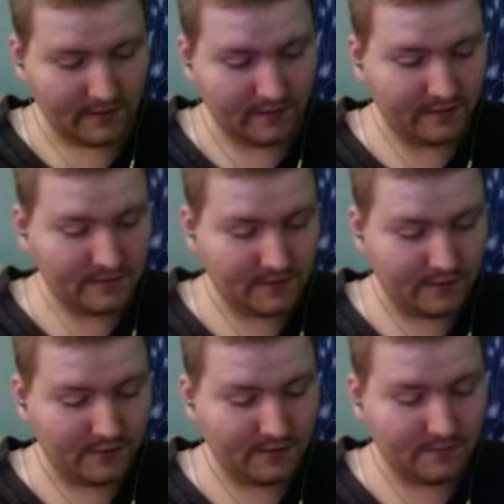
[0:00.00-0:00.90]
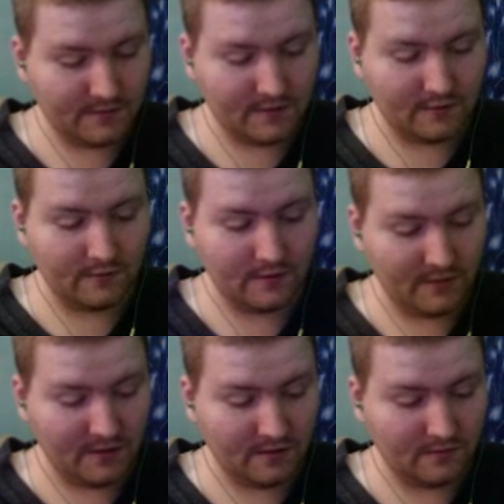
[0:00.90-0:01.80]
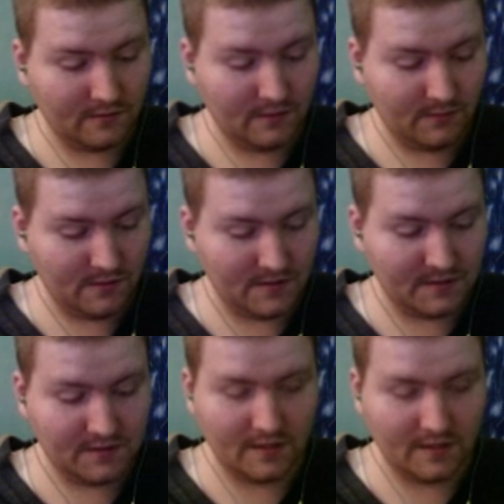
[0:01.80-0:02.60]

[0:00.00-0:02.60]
So let me reset